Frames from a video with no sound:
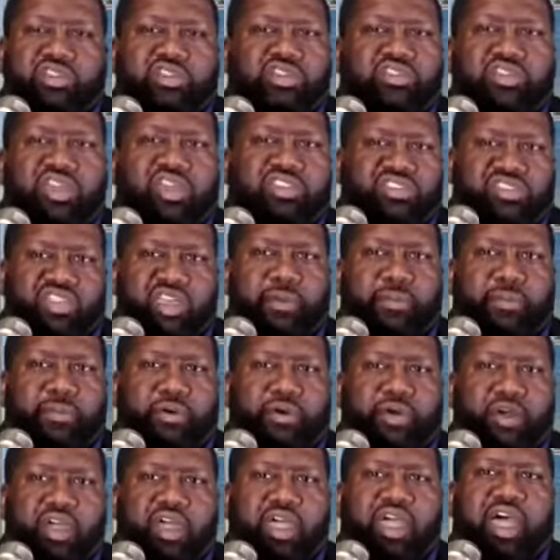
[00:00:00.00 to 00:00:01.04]
It's just that
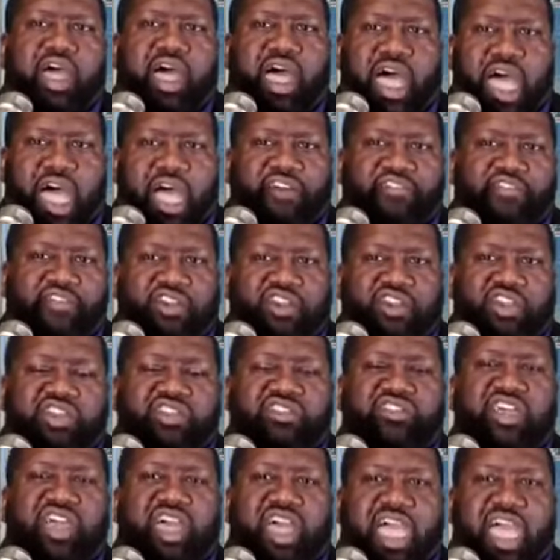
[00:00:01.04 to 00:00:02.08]
simple.
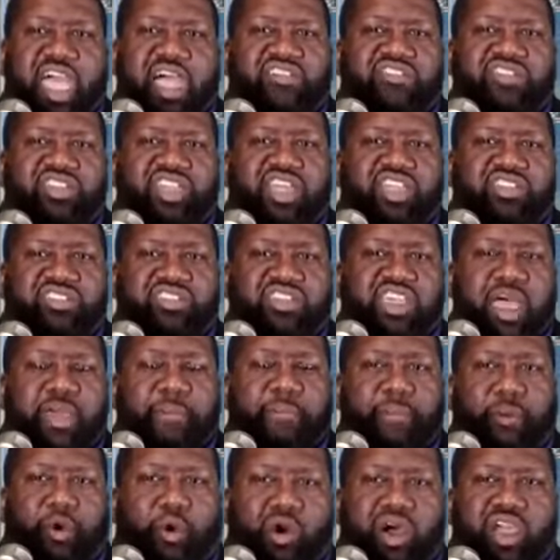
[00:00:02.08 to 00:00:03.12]
Africans have to get to
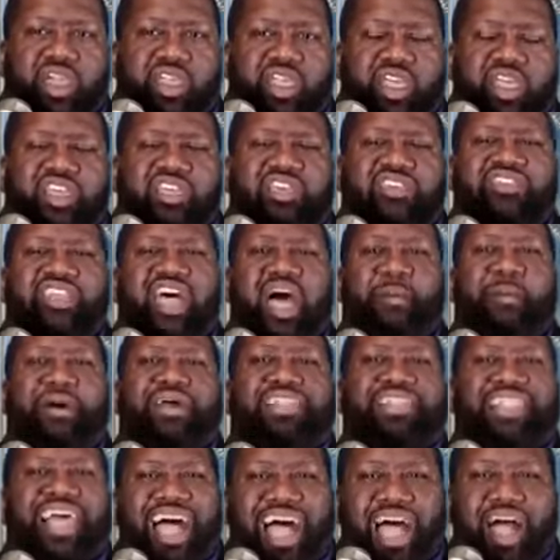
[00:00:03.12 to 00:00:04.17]
that point.
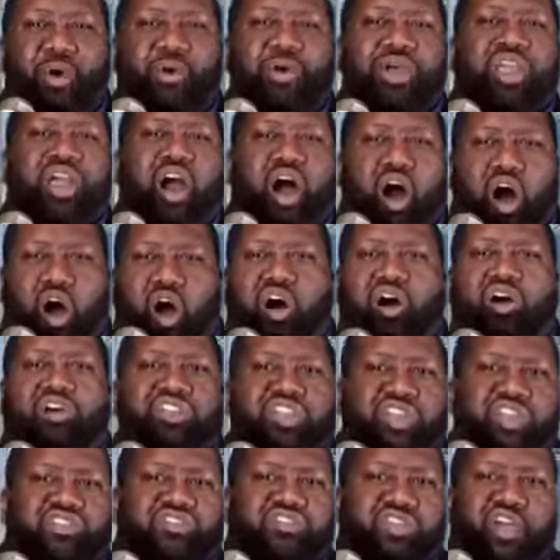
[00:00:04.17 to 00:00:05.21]
Stop allowing
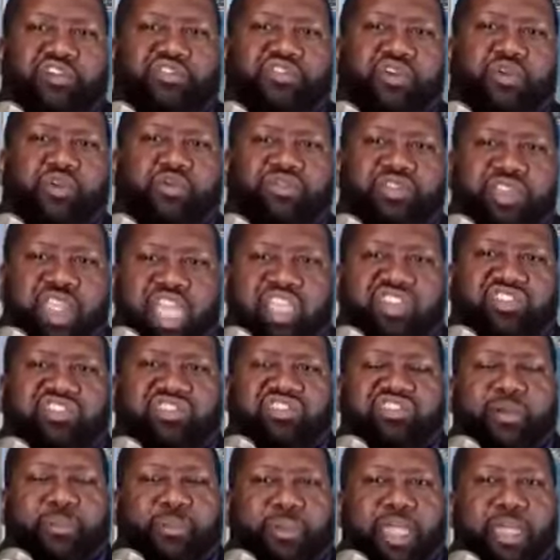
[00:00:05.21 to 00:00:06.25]
all these different
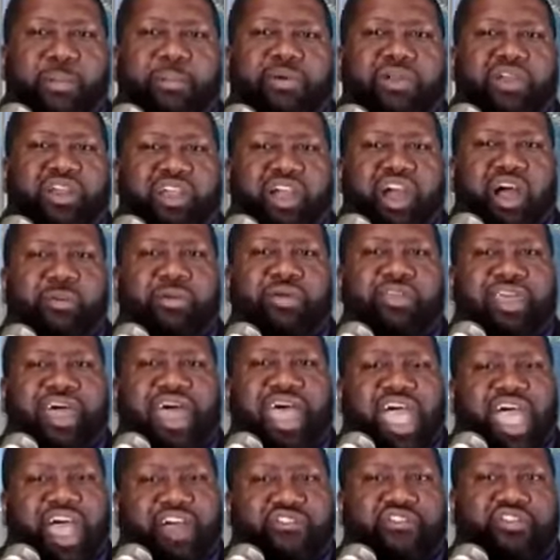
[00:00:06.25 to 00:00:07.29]
nations of people to come
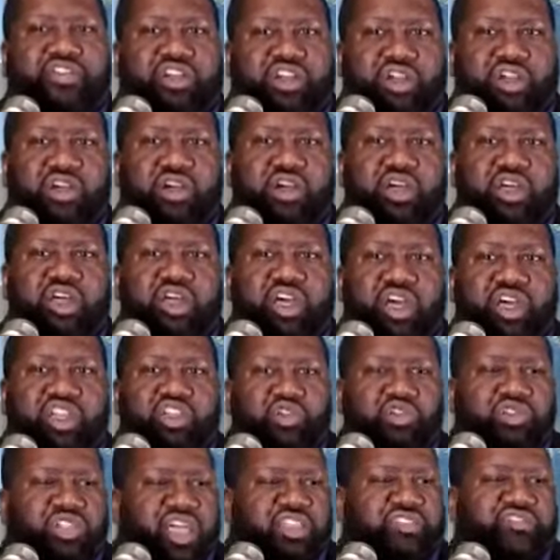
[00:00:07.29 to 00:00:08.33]
into Africa.
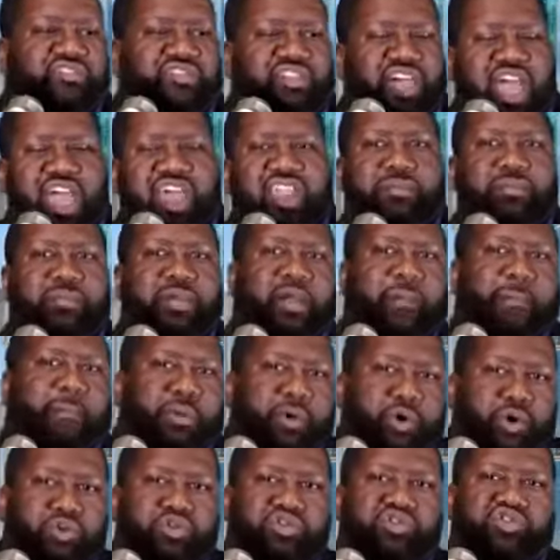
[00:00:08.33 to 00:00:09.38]
You let
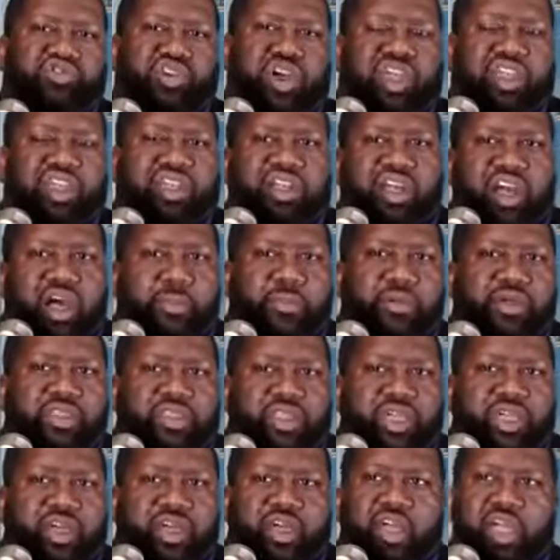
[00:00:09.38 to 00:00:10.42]
Vladimir Putin trying to come
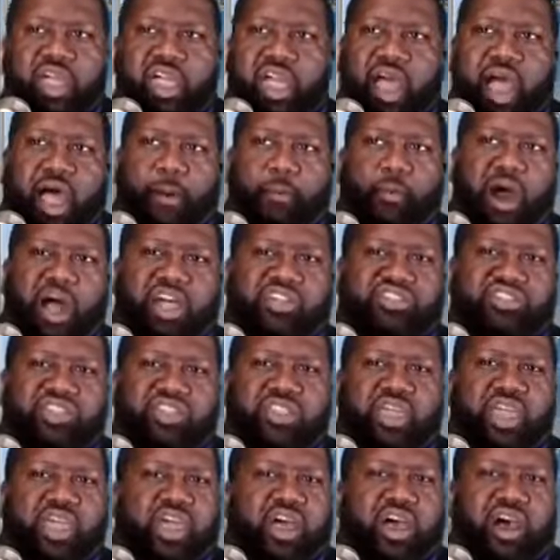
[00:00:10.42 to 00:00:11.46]
in there. I'm
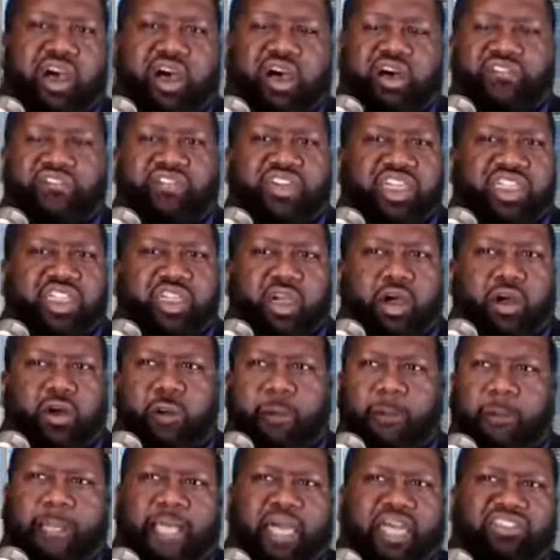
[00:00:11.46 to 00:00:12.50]
watching a
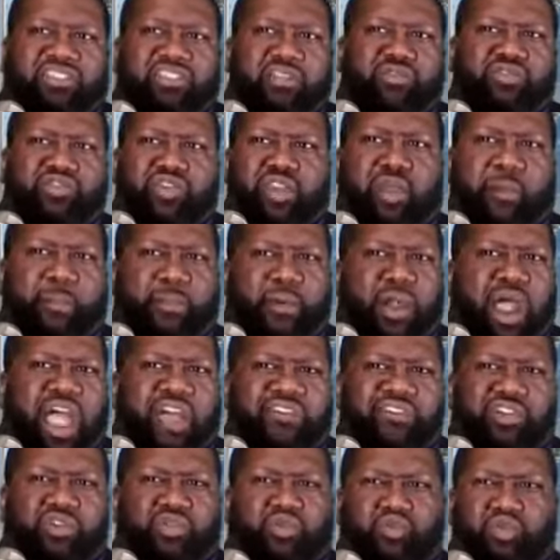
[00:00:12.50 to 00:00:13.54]
video, got some sort of
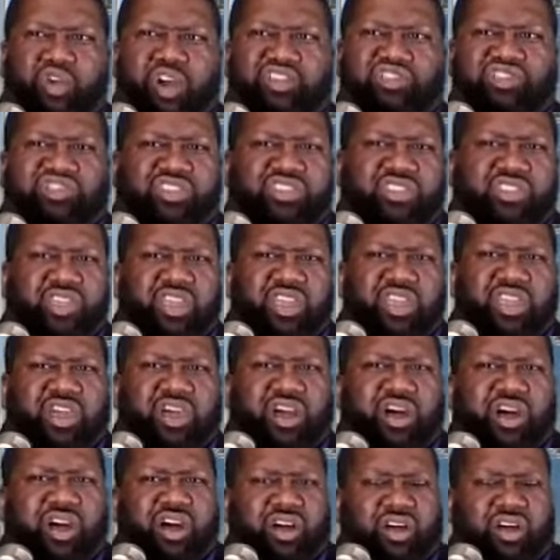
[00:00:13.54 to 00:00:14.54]
private Russian